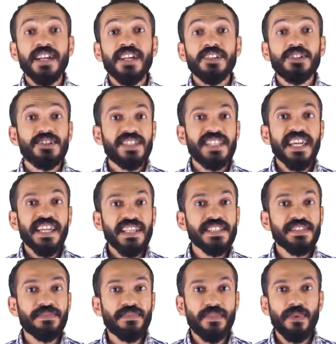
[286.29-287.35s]

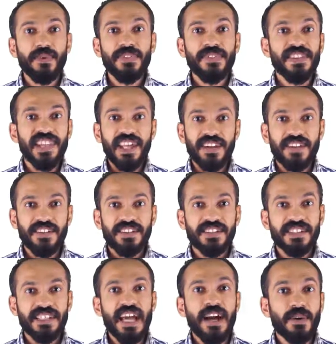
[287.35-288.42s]
Today's fourth letter
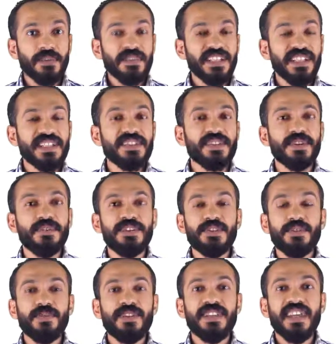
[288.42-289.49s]
sound is going
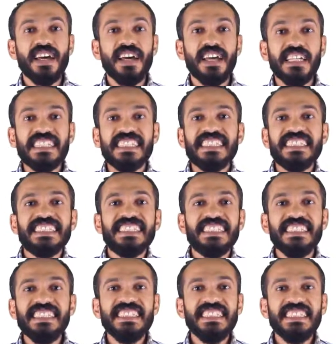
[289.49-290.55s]
to be the
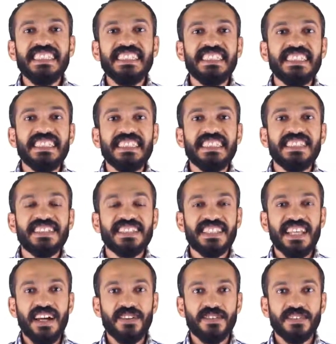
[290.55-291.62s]

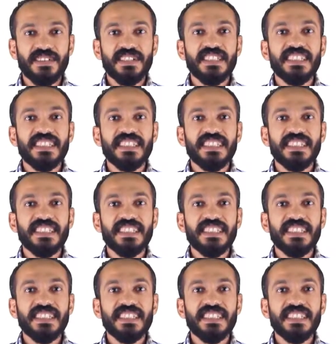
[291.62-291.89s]
sound.